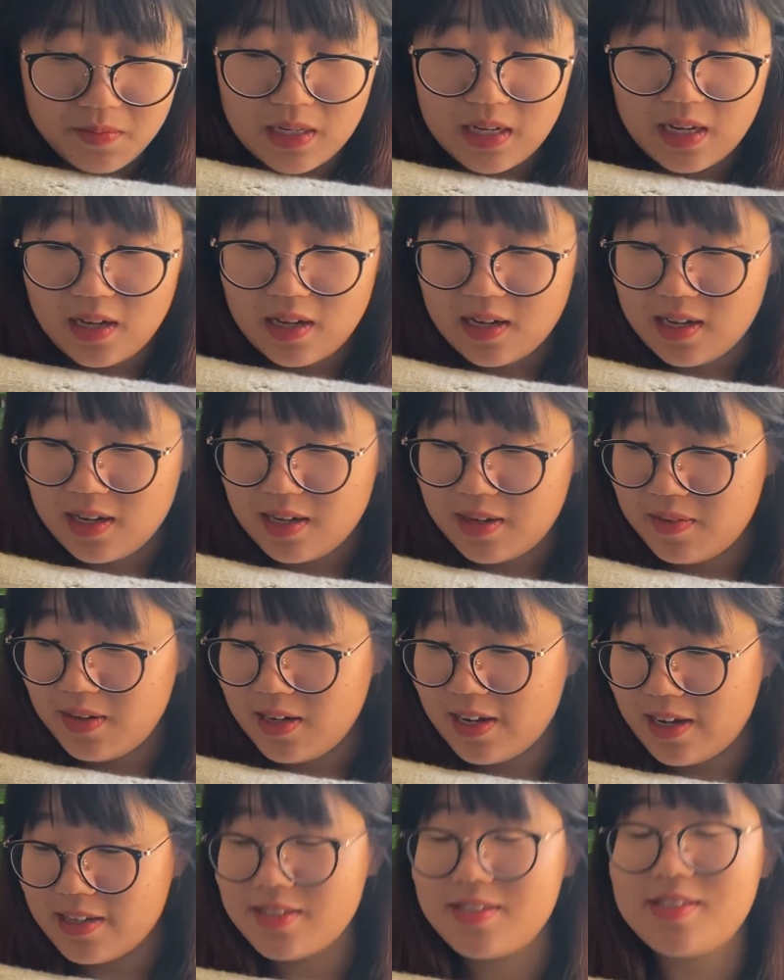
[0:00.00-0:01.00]

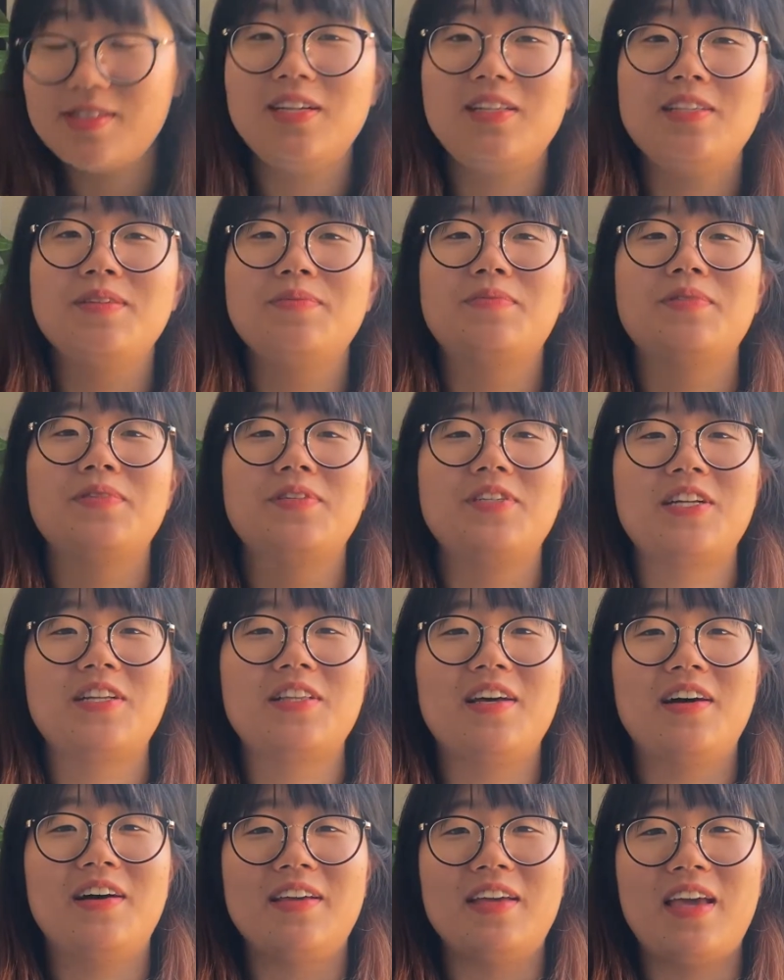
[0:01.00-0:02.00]
last knitting project
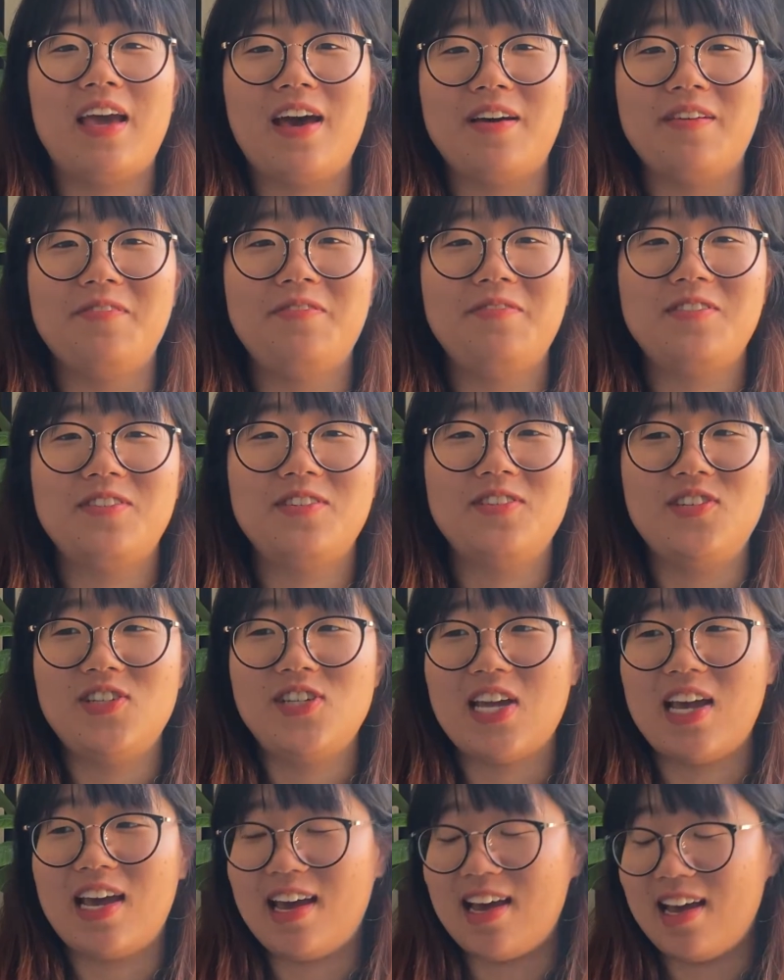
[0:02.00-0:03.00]
that I have to
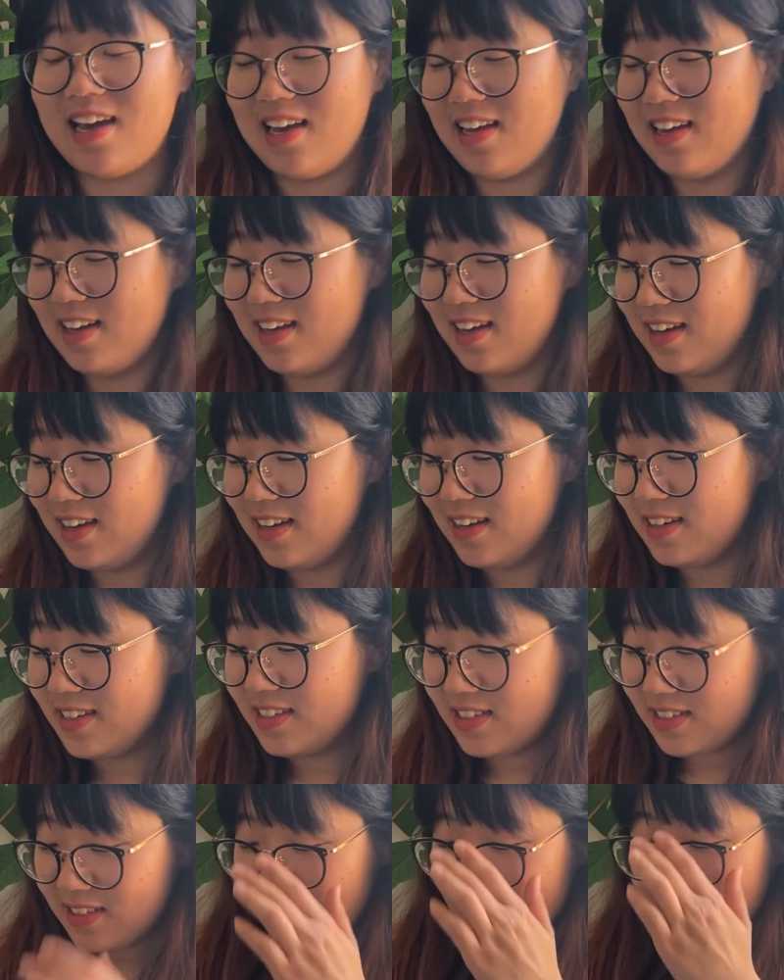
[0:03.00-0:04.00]
share.
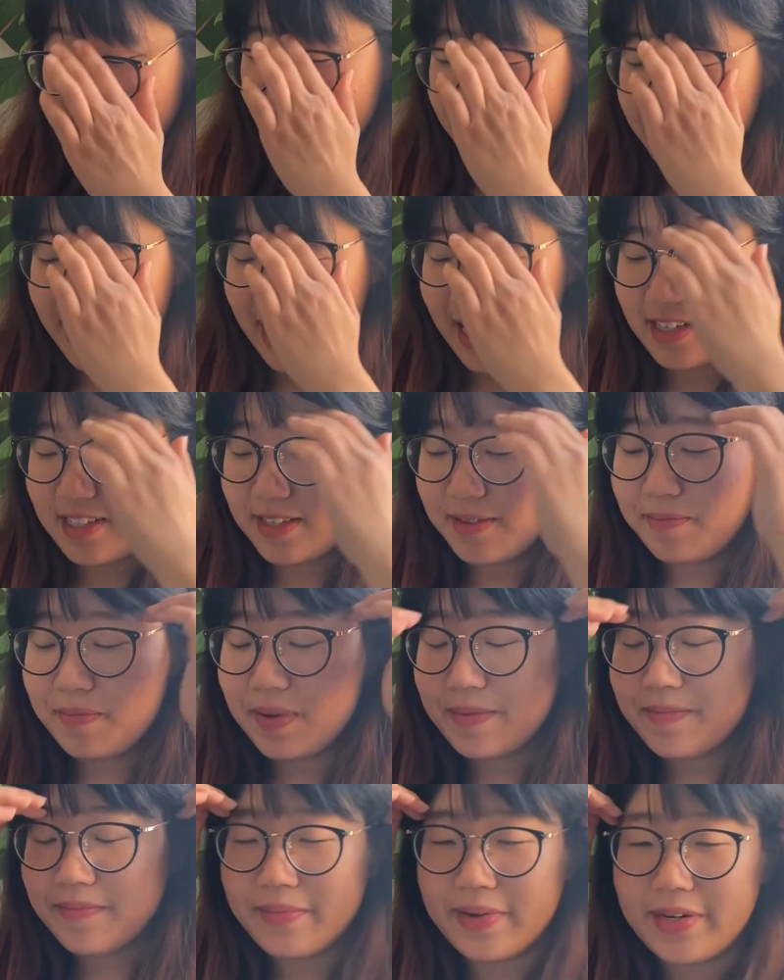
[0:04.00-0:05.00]
So there hasn't
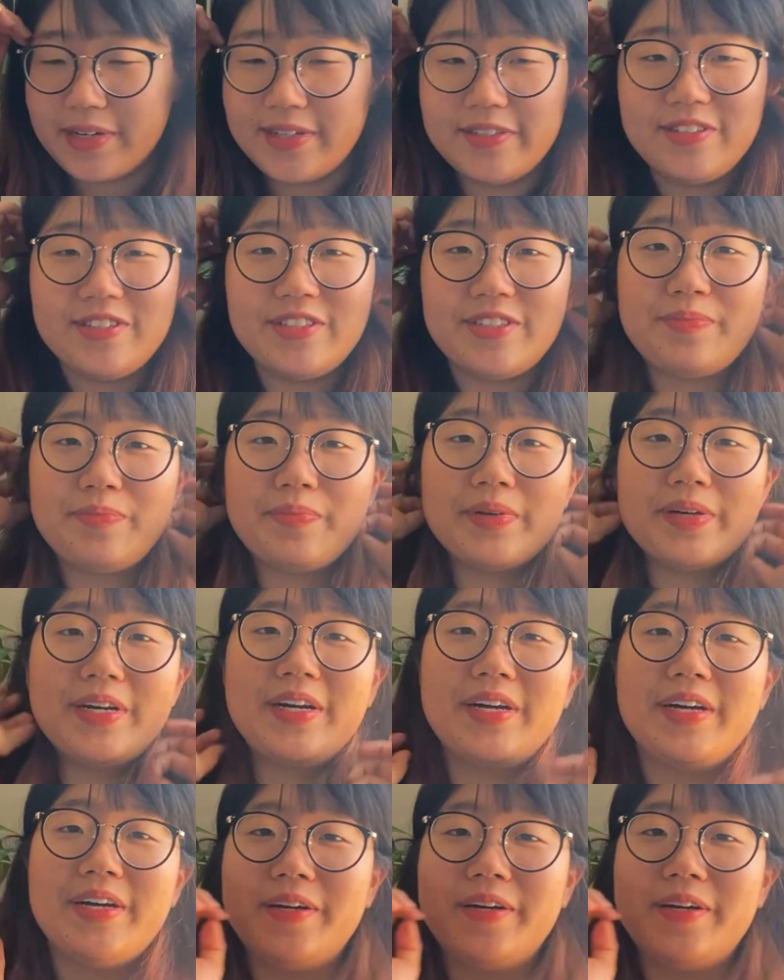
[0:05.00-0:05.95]
been much, but